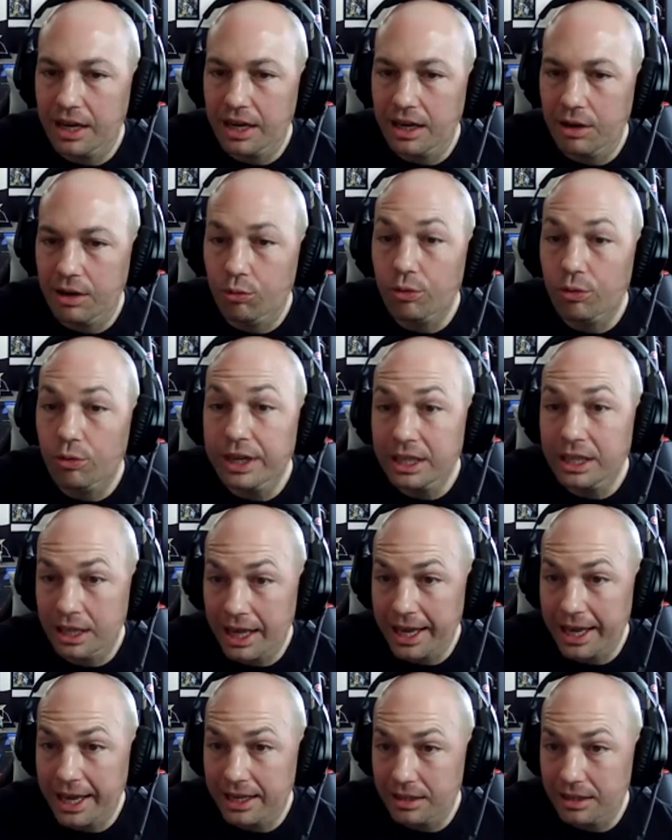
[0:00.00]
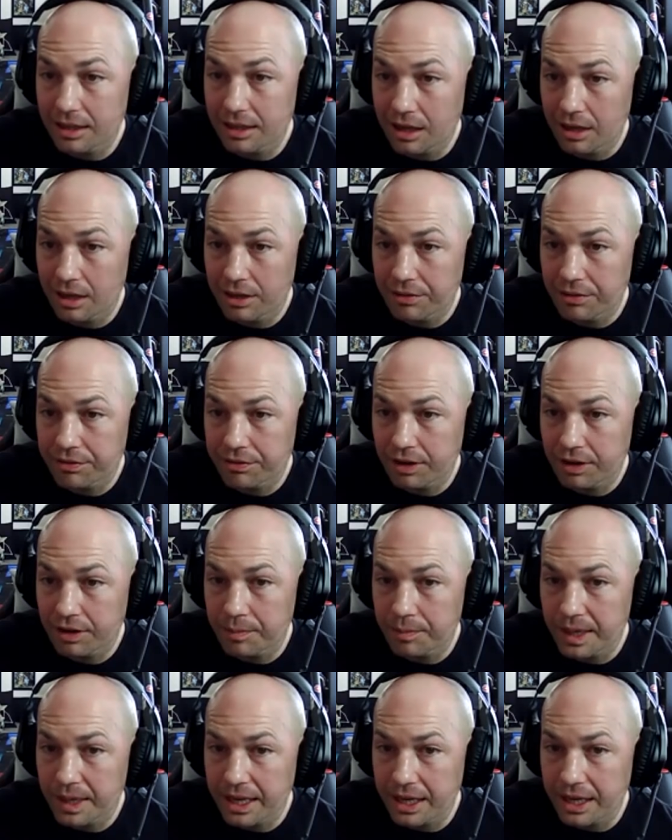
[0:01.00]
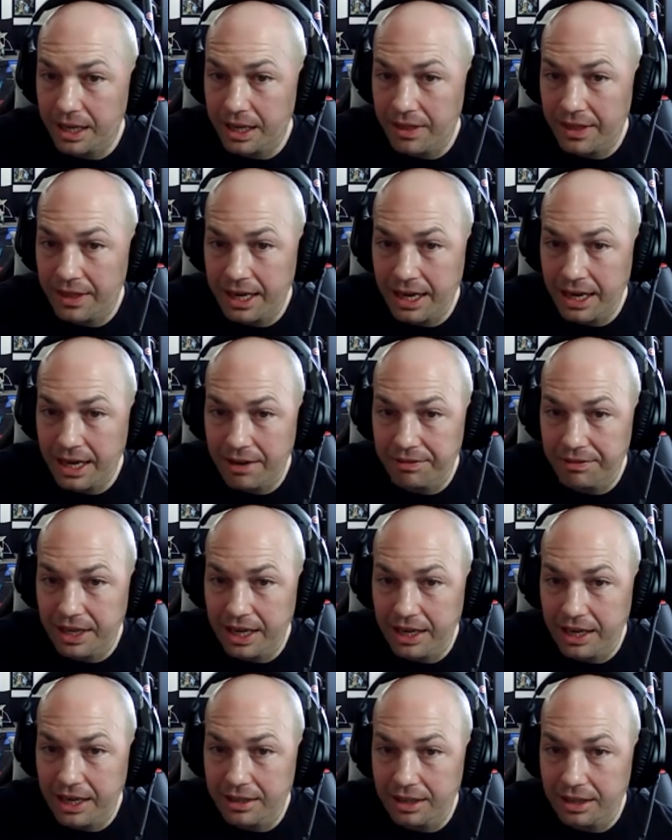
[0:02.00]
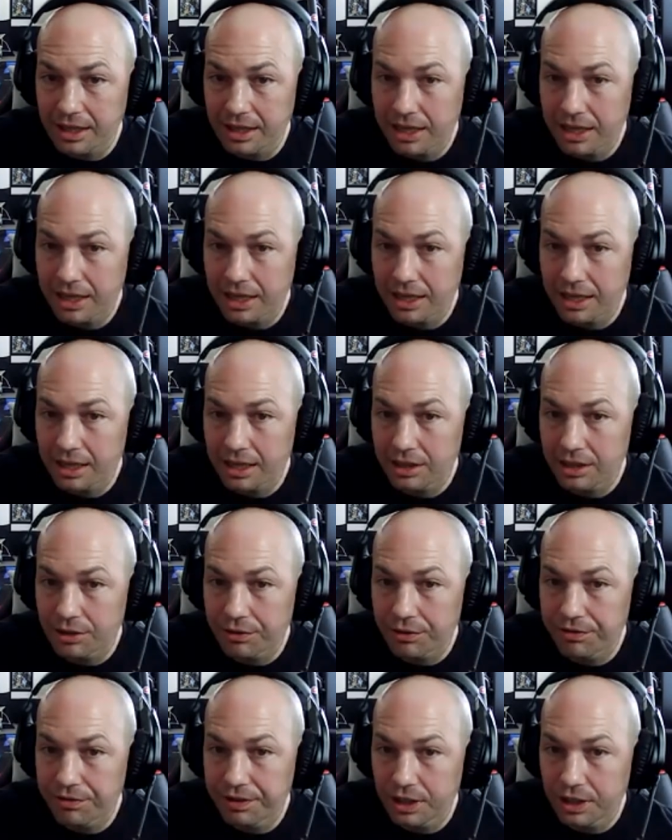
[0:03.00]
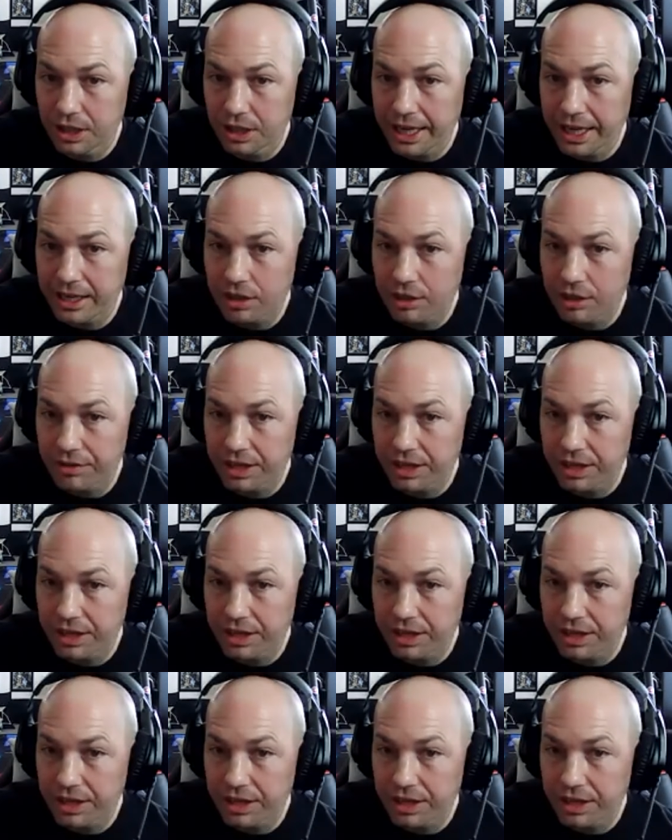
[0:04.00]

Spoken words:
ring light on the front of me, and then I've got a little fill light over